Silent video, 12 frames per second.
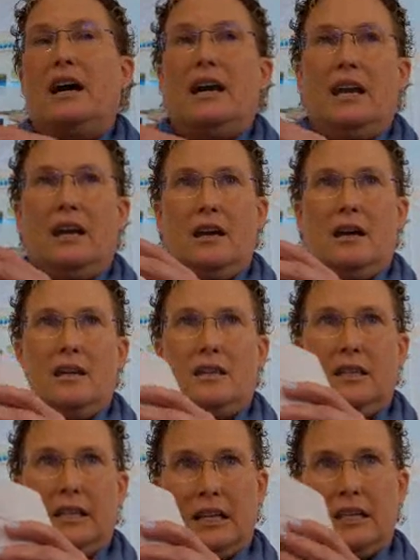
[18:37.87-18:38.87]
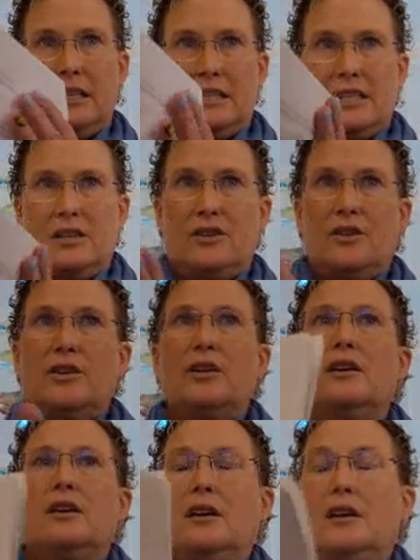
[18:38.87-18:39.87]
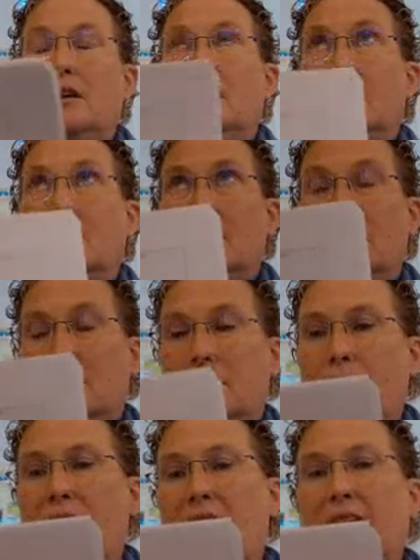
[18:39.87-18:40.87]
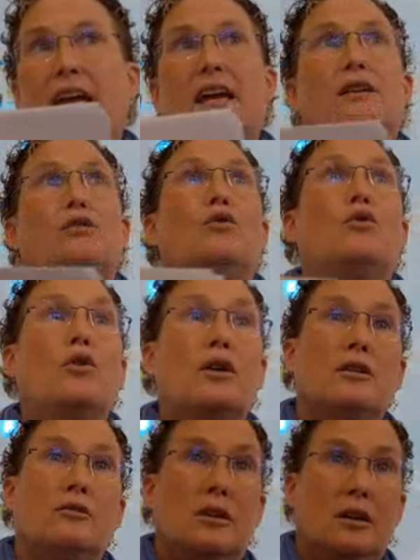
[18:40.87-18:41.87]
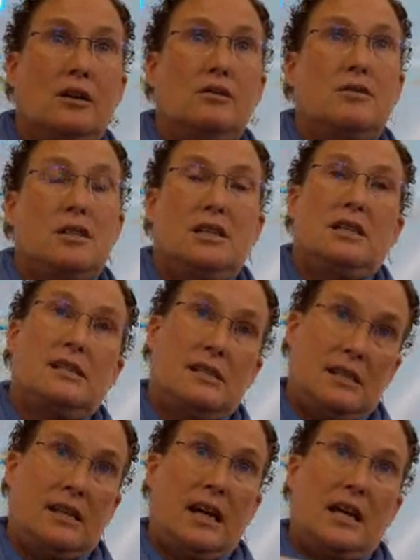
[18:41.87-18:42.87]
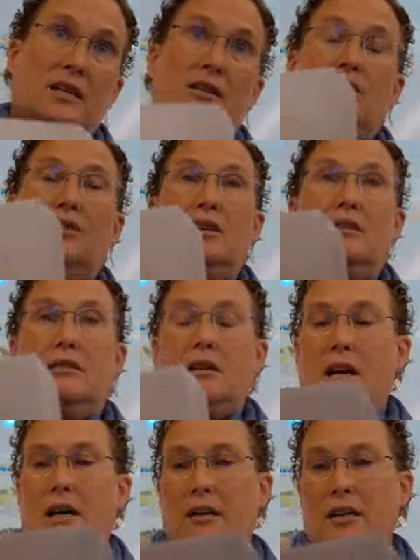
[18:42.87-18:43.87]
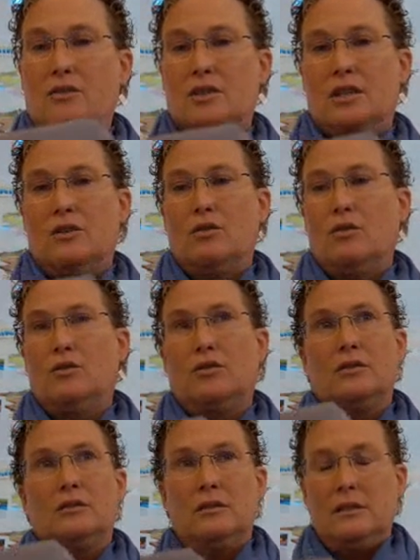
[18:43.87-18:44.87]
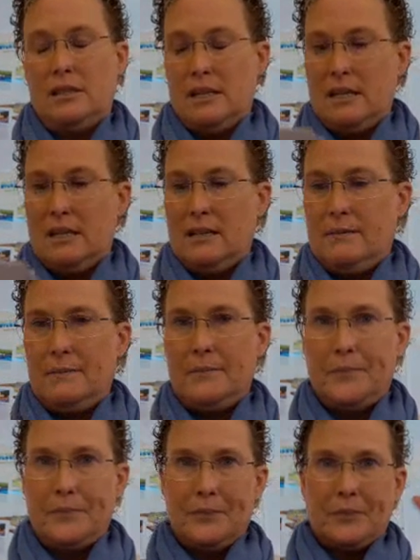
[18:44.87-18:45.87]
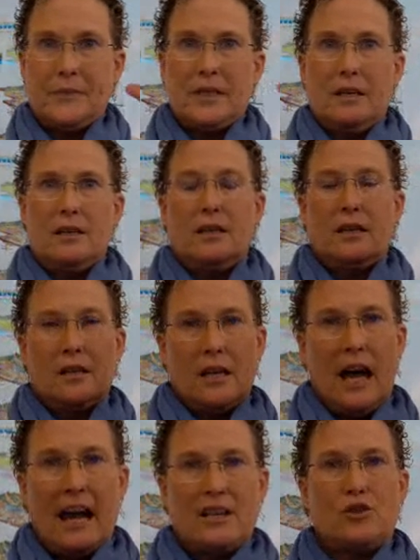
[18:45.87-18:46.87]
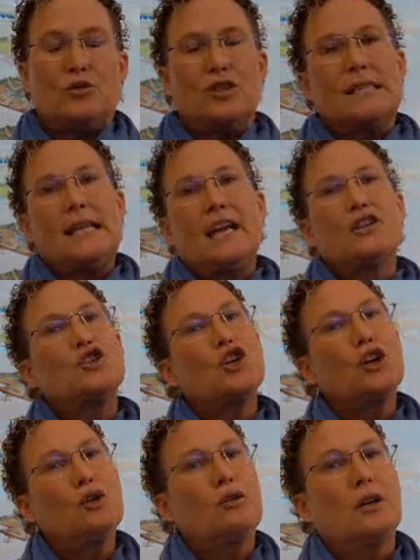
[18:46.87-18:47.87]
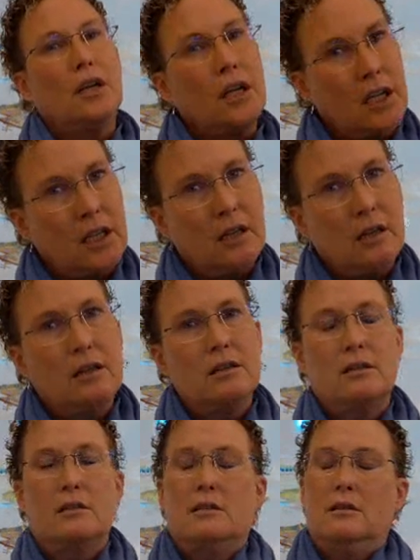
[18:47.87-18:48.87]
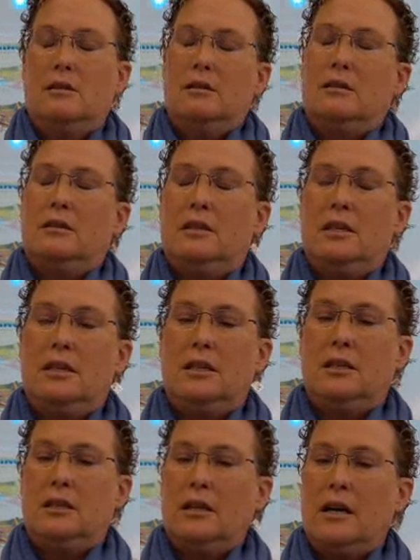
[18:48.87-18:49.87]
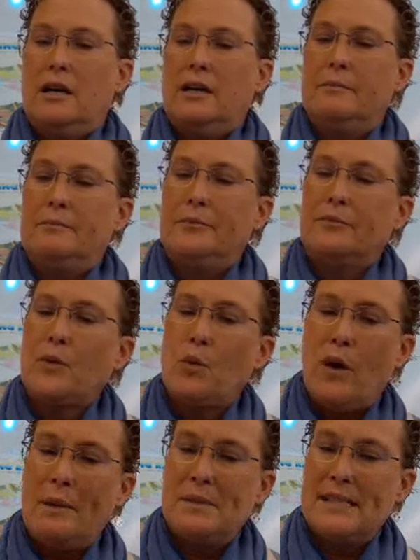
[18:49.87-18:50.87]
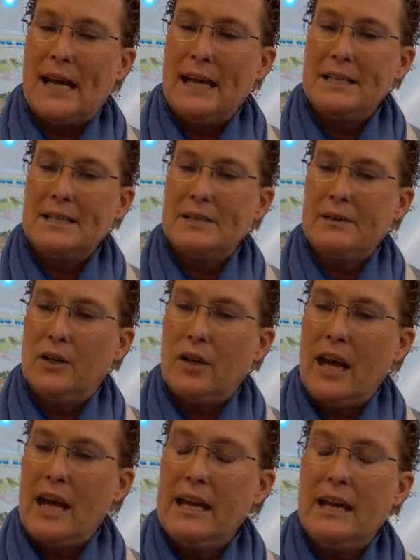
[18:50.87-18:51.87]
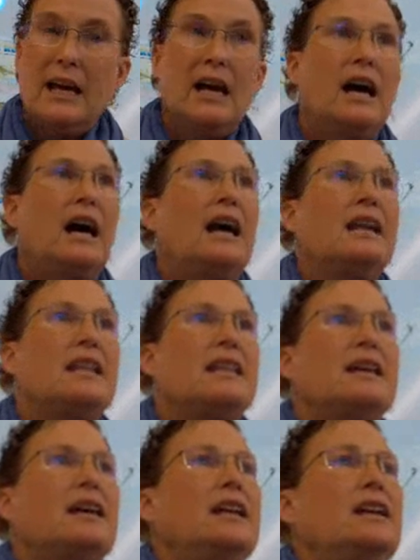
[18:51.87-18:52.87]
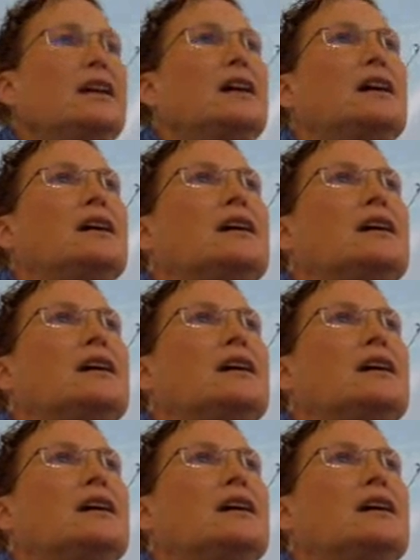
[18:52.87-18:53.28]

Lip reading: by the link that's in your packet, or you can go to this again. You can go to the whole actual slideshow in the website. Okay, and then